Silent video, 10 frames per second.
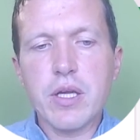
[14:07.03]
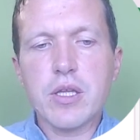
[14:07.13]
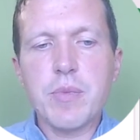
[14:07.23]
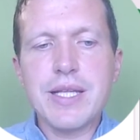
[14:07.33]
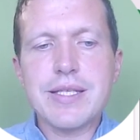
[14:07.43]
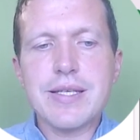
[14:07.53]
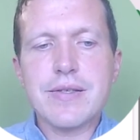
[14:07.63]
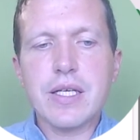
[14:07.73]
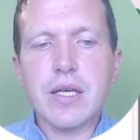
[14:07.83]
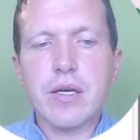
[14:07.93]
It means
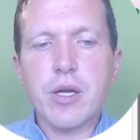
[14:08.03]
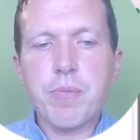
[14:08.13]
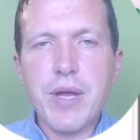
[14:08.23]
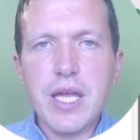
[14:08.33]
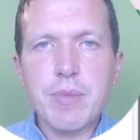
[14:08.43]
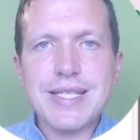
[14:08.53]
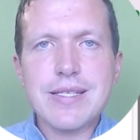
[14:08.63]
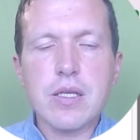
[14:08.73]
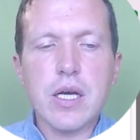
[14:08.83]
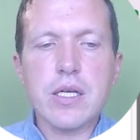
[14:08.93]
that repayment
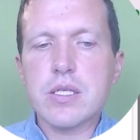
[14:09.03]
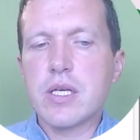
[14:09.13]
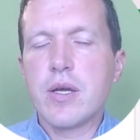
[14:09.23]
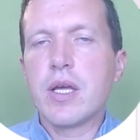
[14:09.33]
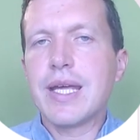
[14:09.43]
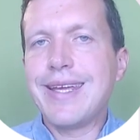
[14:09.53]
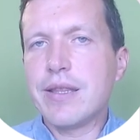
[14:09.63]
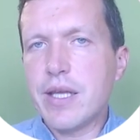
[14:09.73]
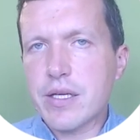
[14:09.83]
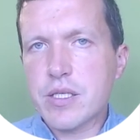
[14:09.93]
starts
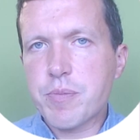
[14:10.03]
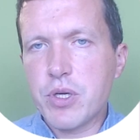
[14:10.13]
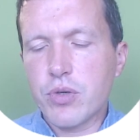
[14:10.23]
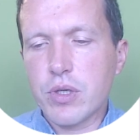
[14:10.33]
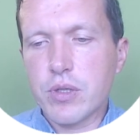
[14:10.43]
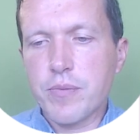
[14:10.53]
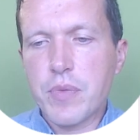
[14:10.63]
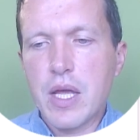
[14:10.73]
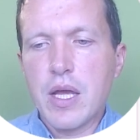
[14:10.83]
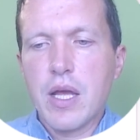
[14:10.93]
in next period.
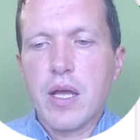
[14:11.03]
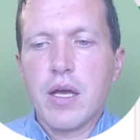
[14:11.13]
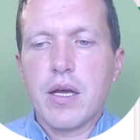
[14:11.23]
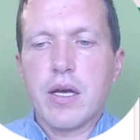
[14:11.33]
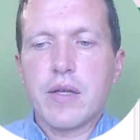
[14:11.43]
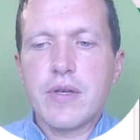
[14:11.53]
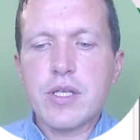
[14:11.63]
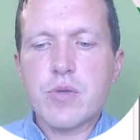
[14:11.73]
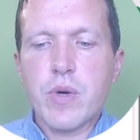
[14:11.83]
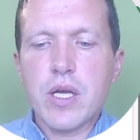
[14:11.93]
That
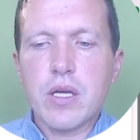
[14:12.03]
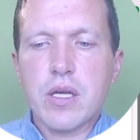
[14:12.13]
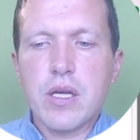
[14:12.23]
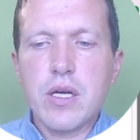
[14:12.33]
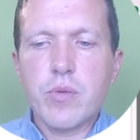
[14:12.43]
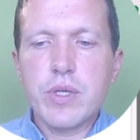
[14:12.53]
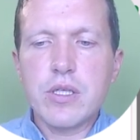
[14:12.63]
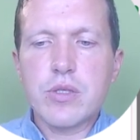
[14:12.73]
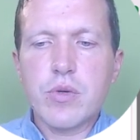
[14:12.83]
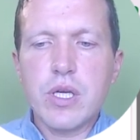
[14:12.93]
is why here we
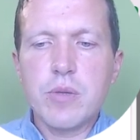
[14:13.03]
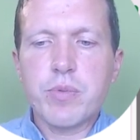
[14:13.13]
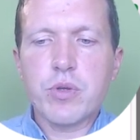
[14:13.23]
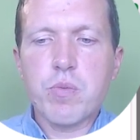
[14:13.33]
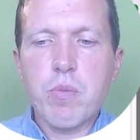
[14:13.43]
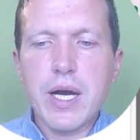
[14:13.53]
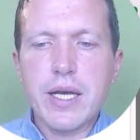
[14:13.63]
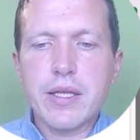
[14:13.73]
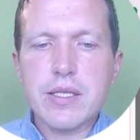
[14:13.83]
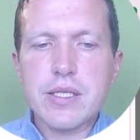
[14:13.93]
need to input
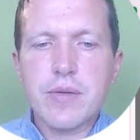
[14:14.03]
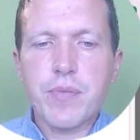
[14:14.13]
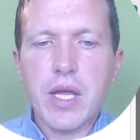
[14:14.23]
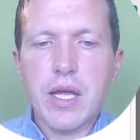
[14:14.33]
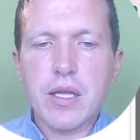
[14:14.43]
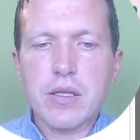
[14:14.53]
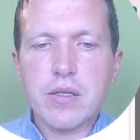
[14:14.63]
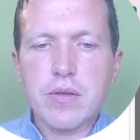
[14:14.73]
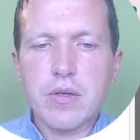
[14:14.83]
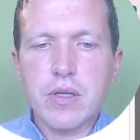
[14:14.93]
minus,
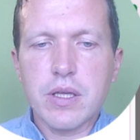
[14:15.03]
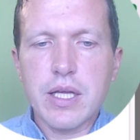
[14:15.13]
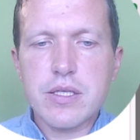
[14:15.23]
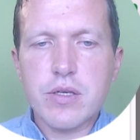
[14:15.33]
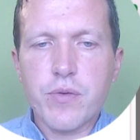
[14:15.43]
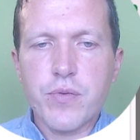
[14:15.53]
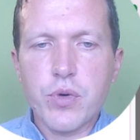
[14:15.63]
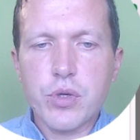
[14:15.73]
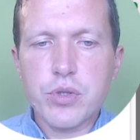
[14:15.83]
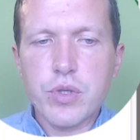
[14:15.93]
and let's
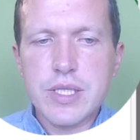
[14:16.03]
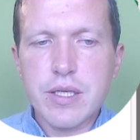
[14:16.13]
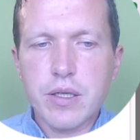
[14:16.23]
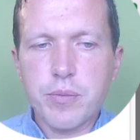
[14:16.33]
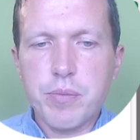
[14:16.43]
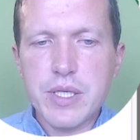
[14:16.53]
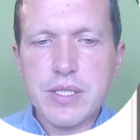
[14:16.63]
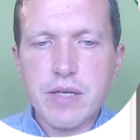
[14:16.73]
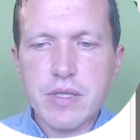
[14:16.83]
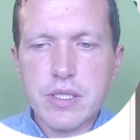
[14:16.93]
refer to cell
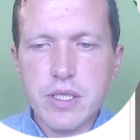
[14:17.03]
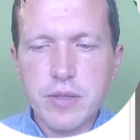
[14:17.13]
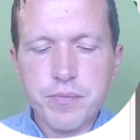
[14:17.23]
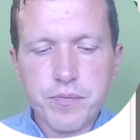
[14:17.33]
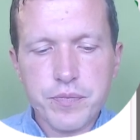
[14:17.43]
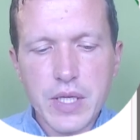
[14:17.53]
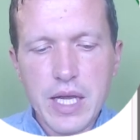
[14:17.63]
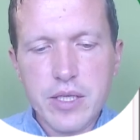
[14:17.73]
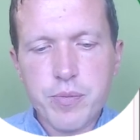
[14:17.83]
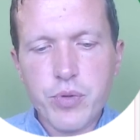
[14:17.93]
B17
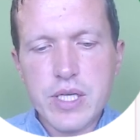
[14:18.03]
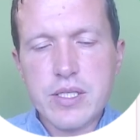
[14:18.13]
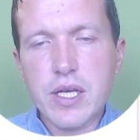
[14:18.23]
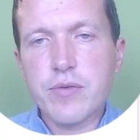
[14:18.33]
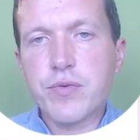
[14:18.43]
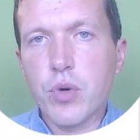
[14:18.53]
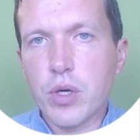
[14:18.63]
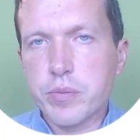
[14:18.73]
and press F4.